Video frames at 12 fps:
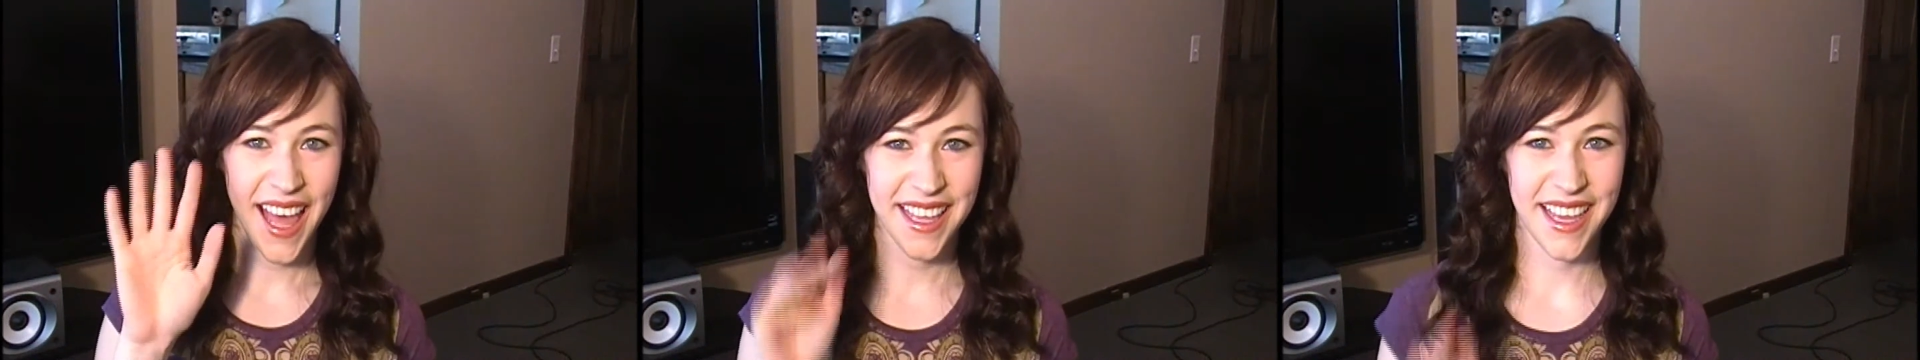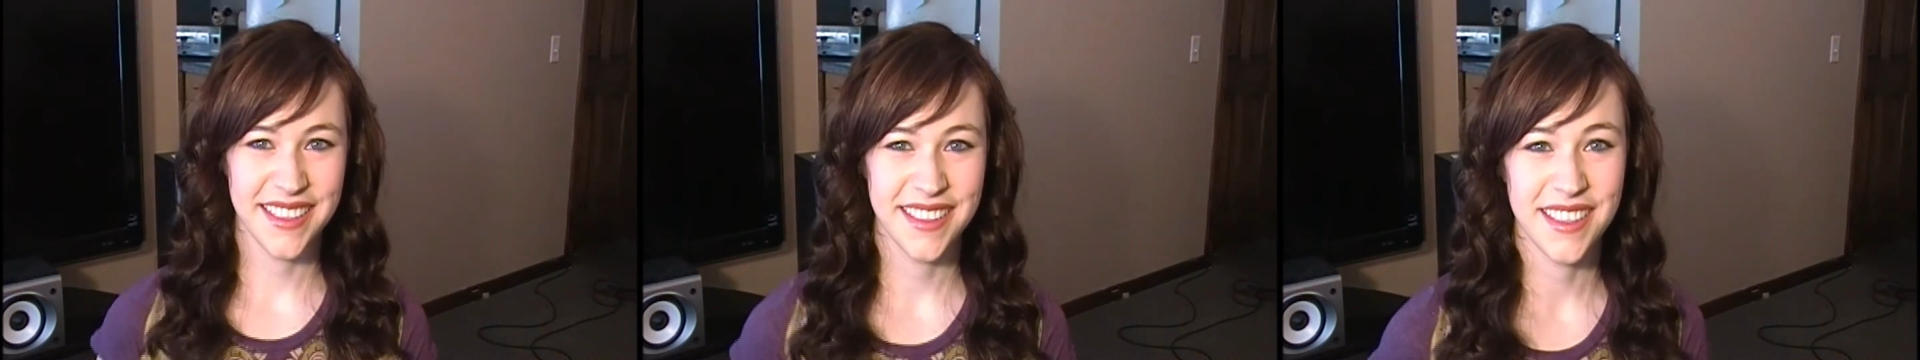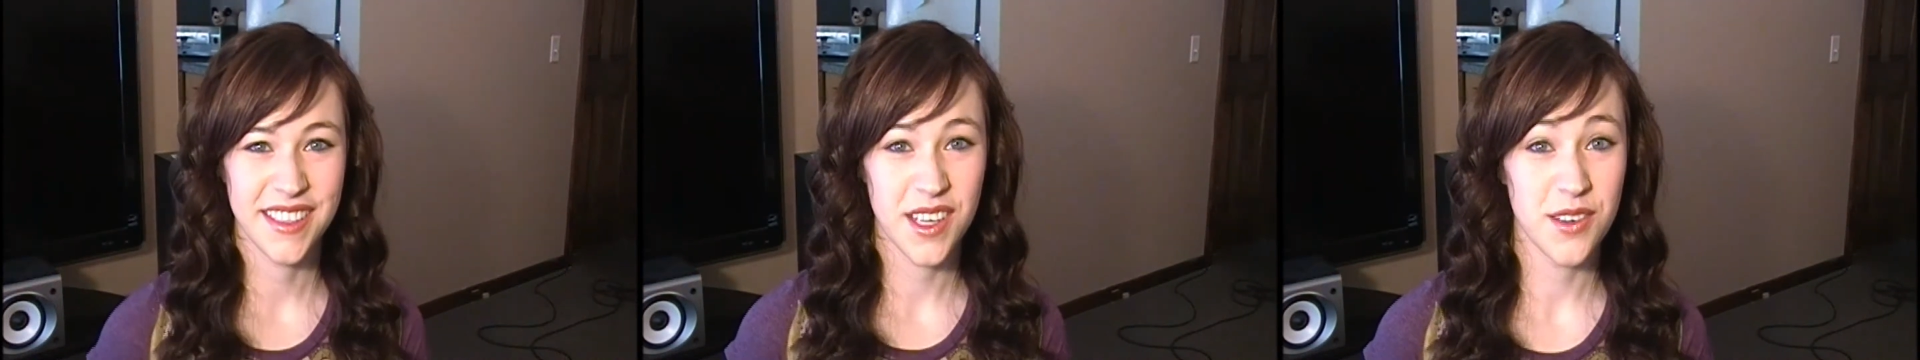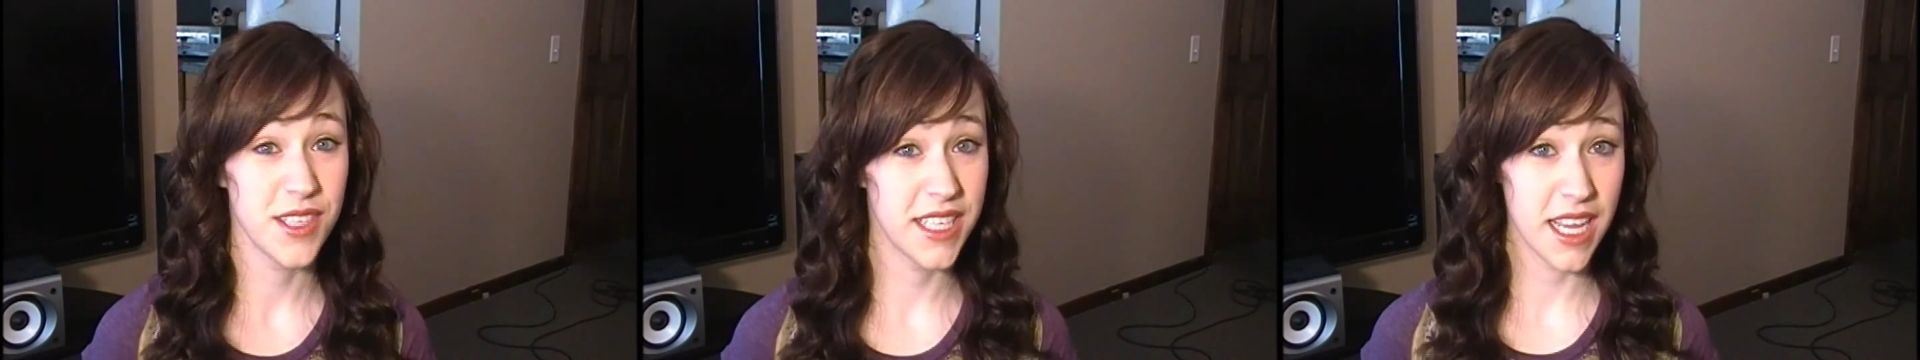Hi guys,
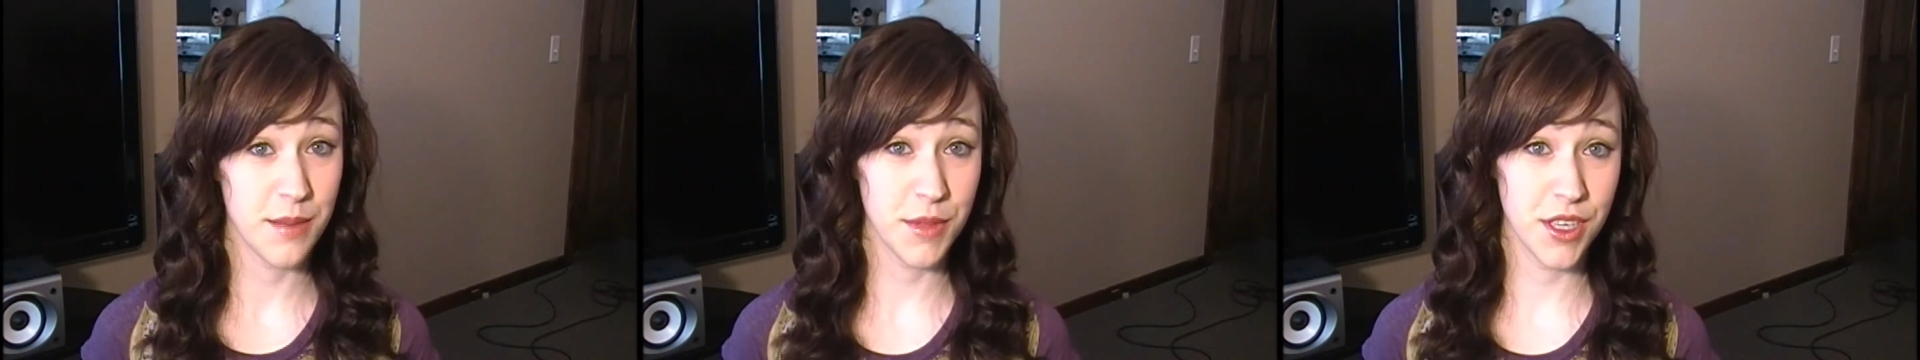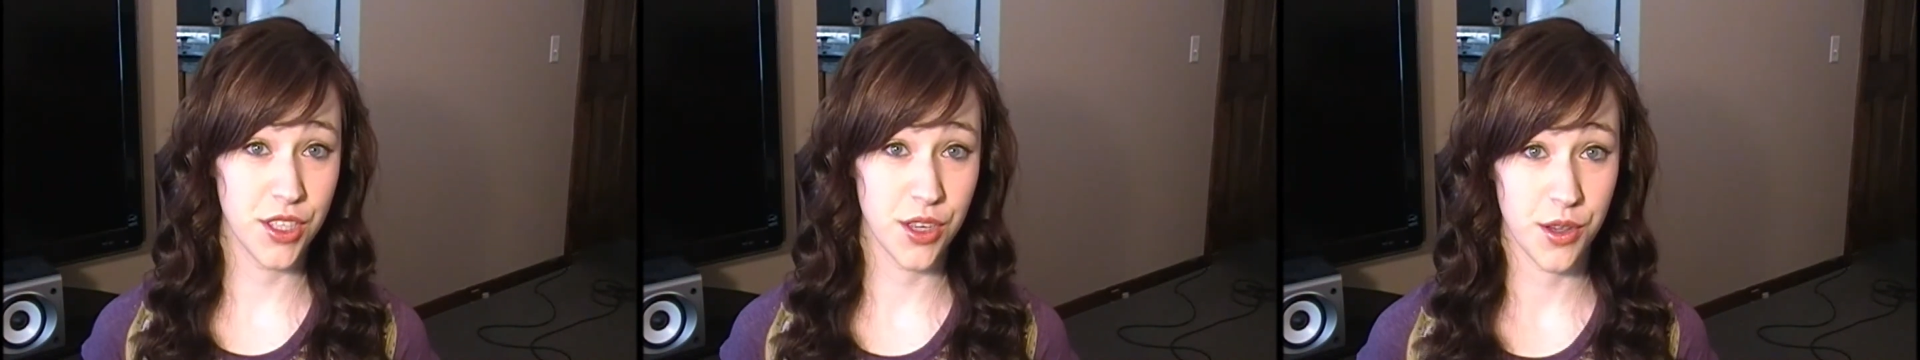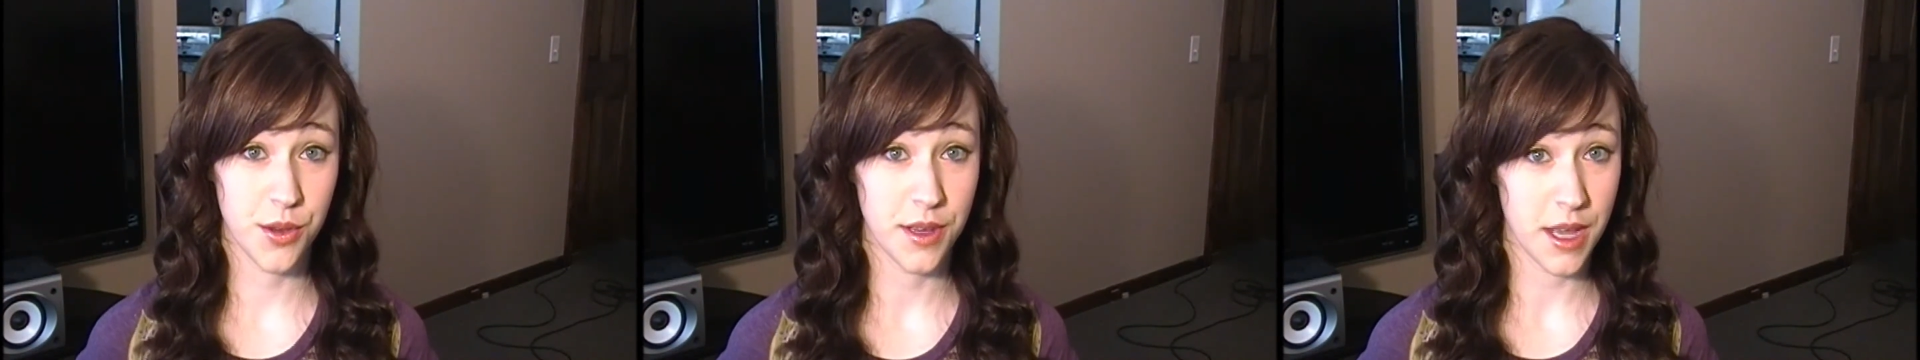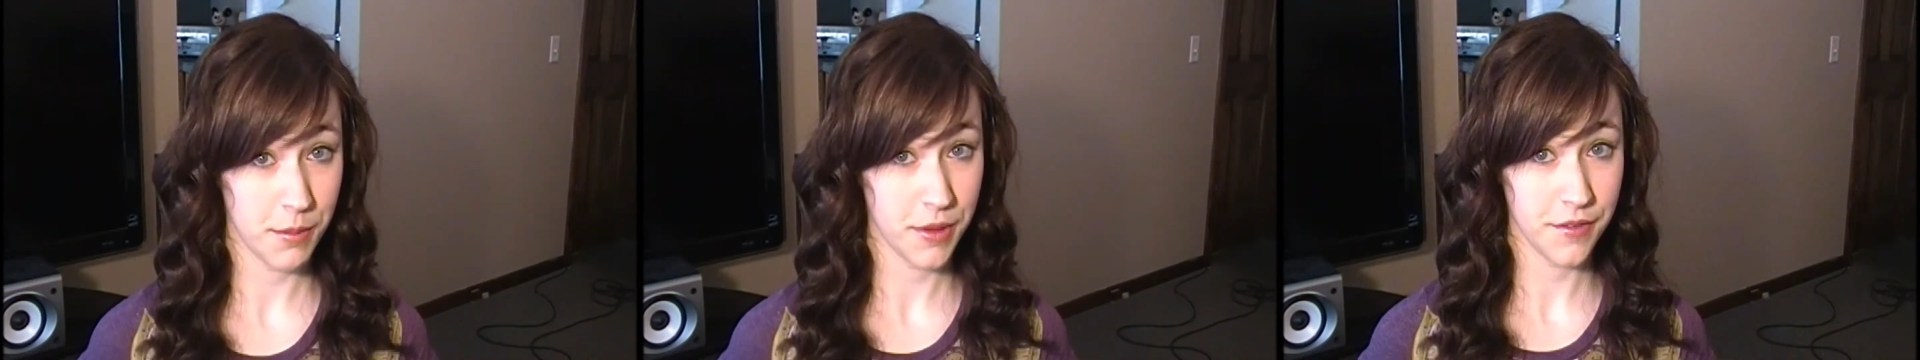so today I'm going to show
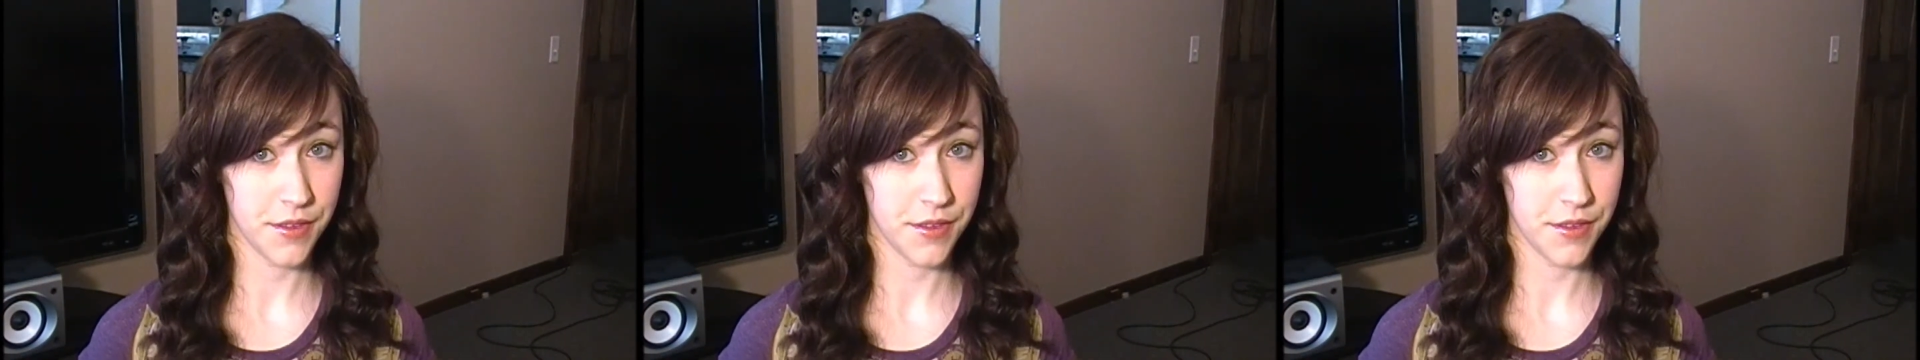you a couple